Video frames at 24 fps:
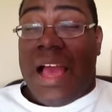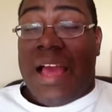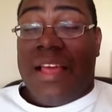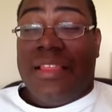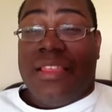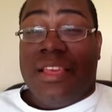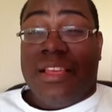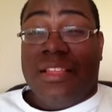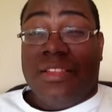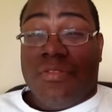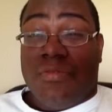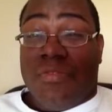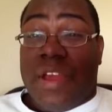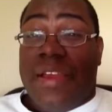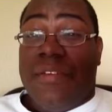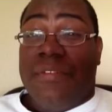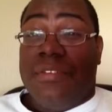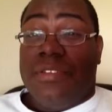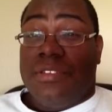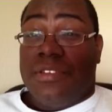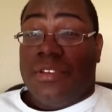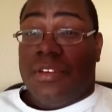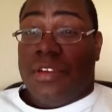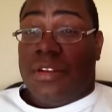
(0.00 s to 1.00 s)
I think the
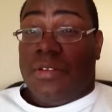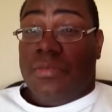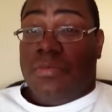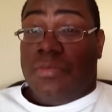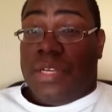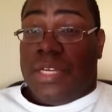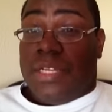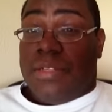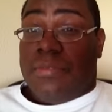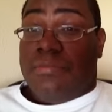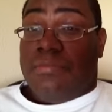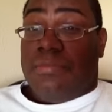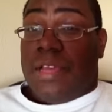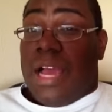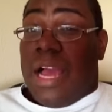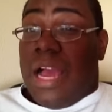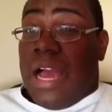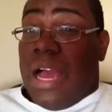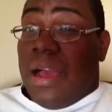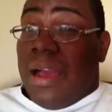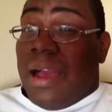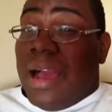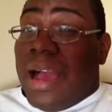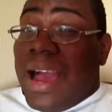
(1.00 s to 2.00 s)
Ravens are going to win.
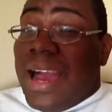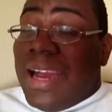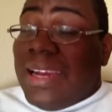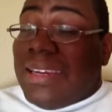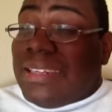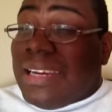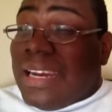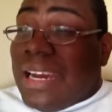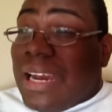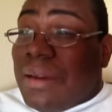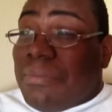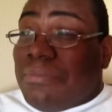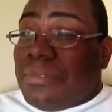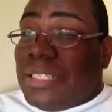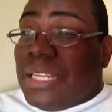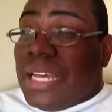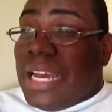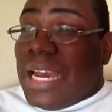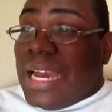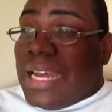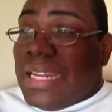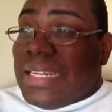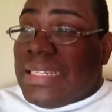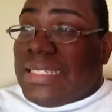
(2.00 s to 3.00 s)
I'm
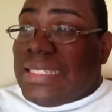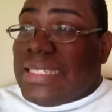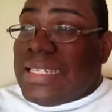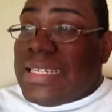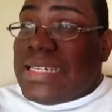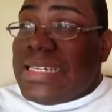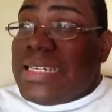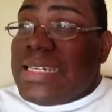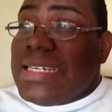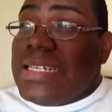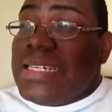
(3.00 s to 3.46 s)
not...